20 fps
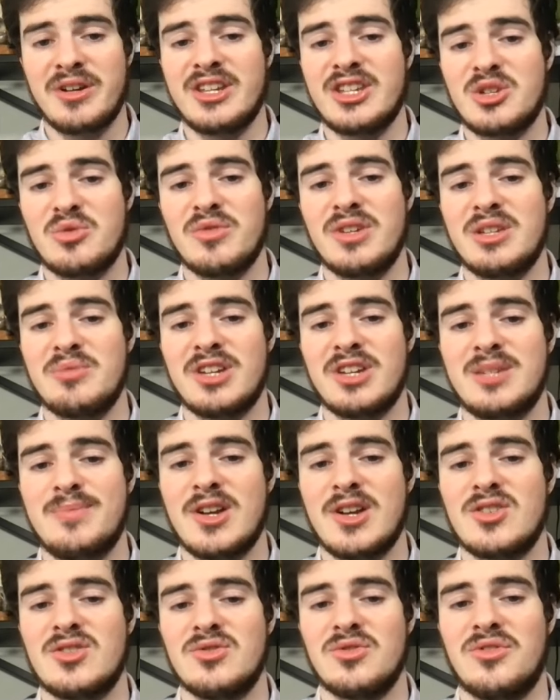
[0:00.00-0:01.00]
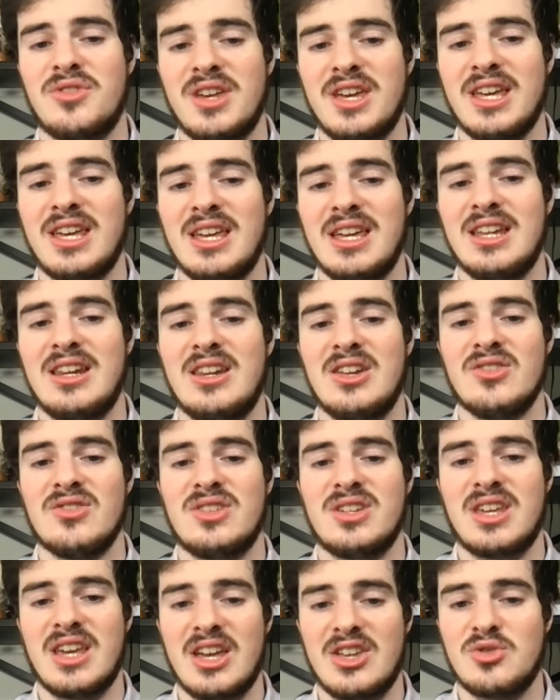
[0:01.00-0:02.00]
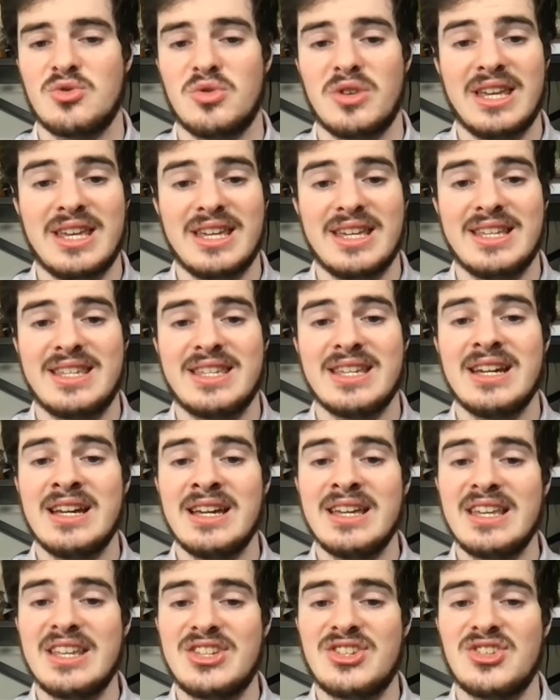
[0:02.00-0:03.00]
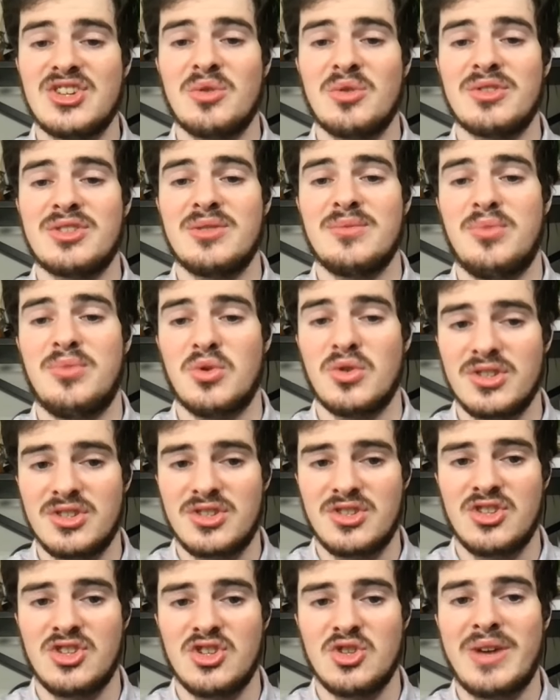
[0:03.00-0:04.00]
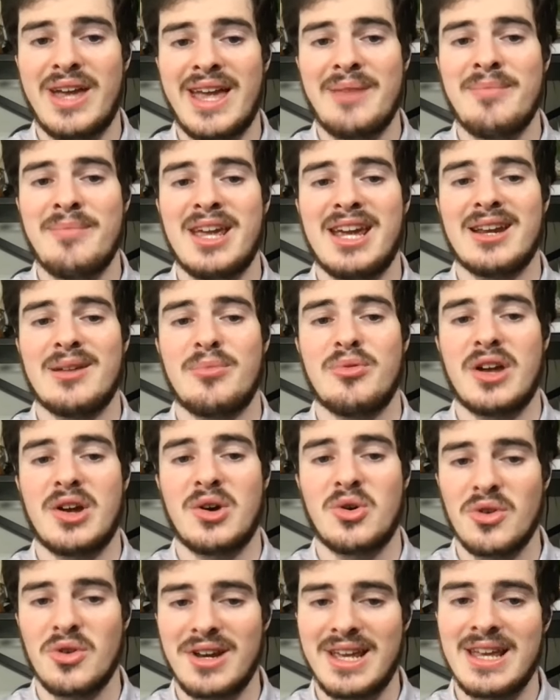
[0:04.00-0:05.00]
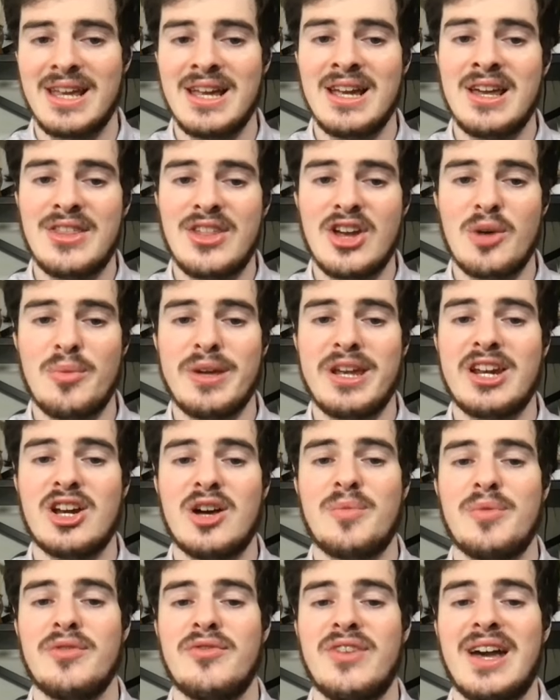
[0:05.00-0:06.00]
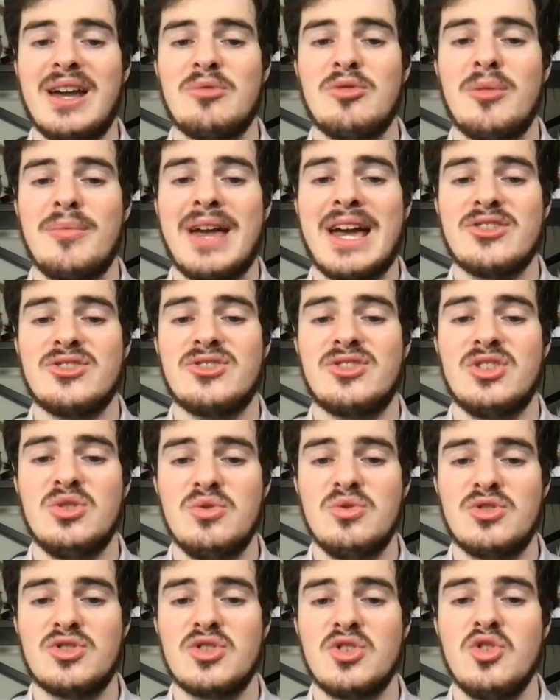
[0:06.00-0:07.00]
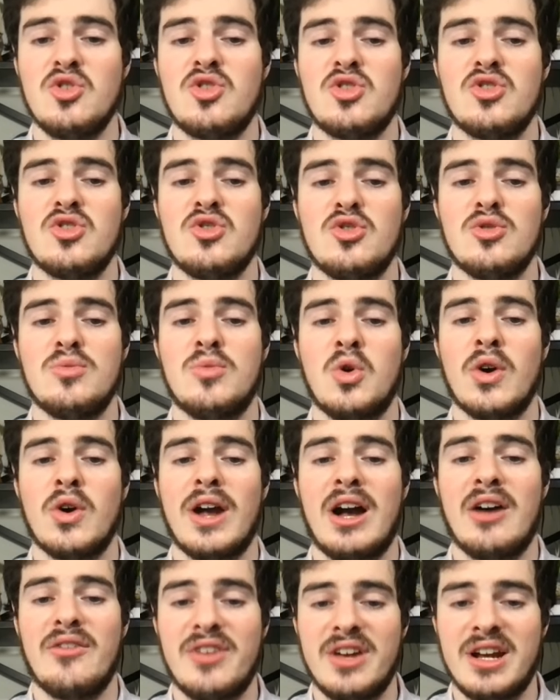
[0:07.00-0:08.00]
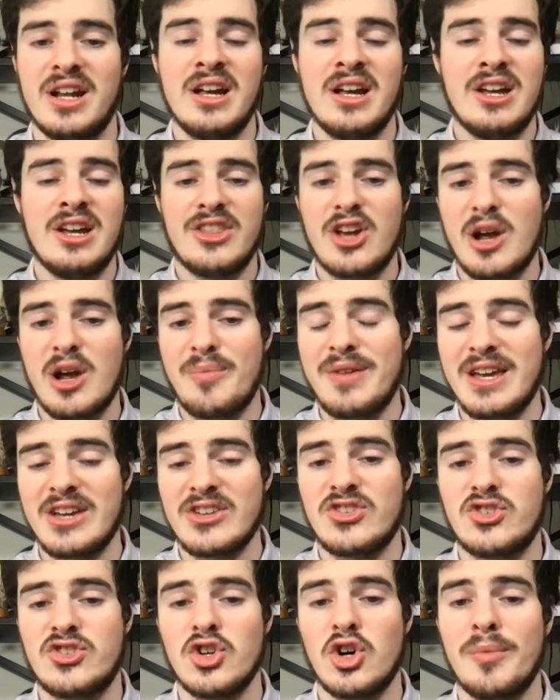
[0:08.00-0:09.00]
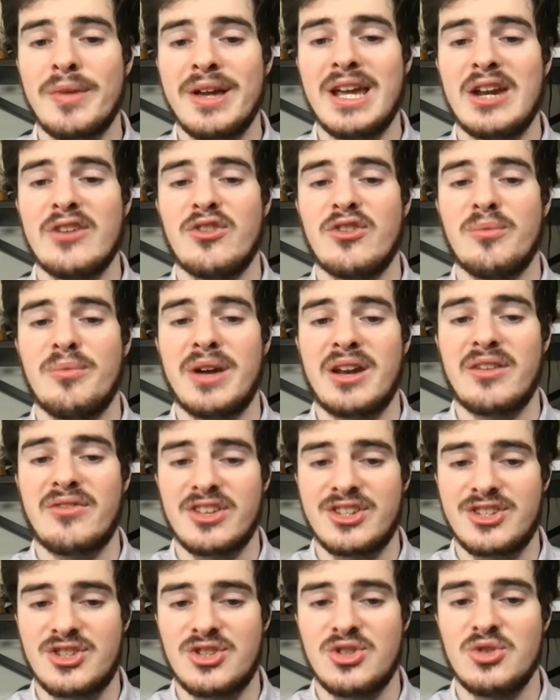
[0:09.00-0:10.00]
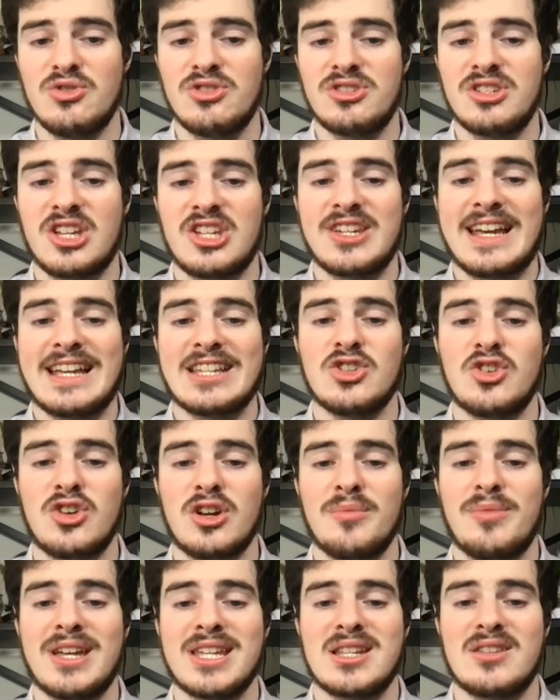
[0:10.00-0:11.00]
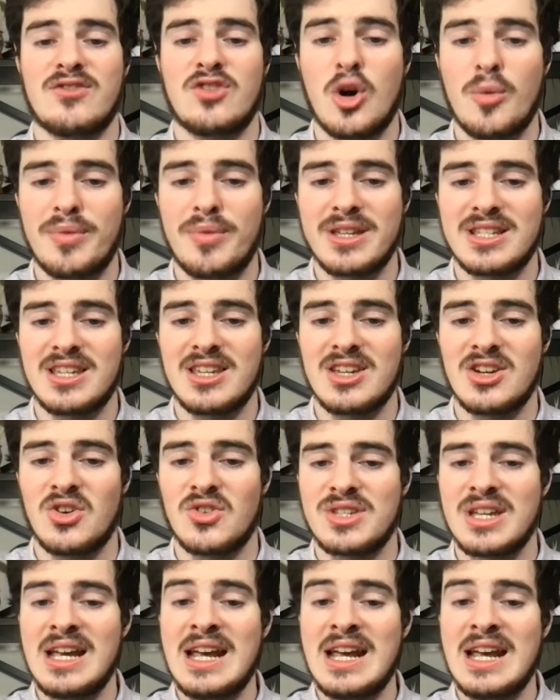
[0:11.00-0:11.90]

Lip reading: squeeze what special thing into your schedule is to know what's important to you and make it a priority. Therapy can help you find what matters to you so you can do more of it. Therapy has so many different benefits too, such as learning positive coping skills,